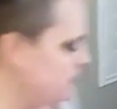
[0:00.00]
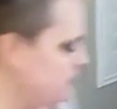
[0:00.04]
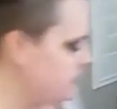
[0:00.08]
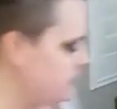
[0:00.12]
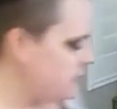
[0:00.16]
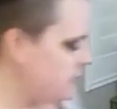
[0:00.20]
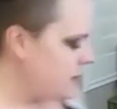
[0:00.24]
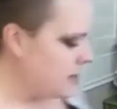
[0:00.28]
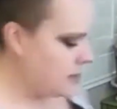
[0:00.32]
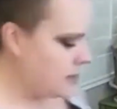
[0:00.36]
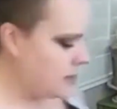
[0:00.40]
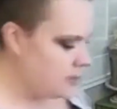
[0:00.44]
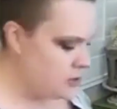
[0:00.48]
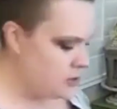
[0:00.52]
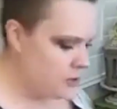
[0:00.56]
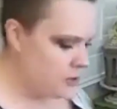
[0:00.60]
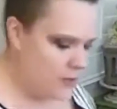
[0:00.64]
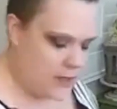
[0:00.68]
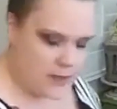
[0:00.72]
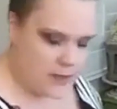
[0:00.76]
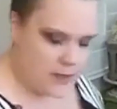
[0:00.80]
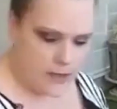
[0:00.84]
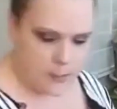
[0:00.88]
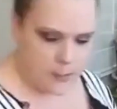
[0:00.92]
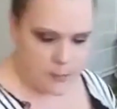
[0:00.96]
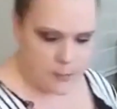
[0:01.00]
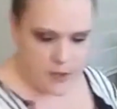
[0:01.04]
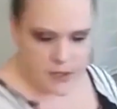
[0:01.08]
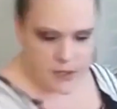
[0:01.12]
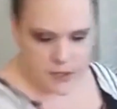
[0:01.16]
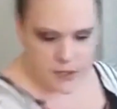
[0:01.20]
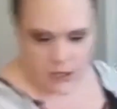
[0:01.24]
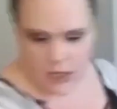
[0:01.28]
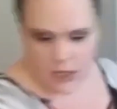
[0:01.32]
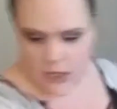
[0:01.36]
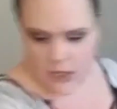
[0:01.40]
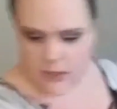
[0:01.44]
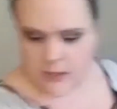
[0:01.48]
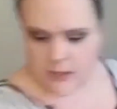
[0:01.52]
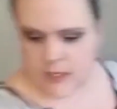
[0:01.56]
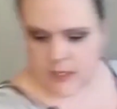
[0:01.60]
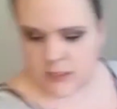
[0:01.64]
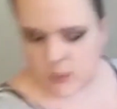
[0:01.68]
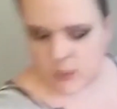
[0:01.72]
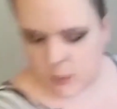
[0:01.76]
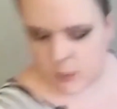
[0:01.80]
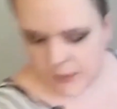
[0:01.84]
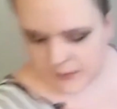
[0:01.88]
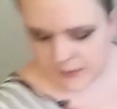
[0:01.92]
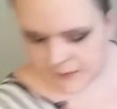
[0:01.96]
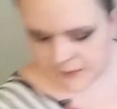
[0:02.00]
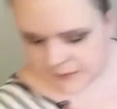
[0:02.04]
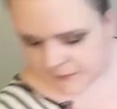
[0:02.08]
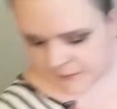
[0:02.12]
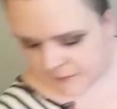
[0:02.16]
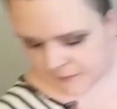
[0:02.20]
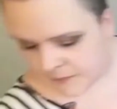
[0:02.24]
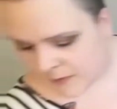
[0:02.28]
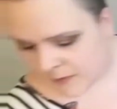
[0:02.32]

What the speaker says: I got you. I like pink a lot as well.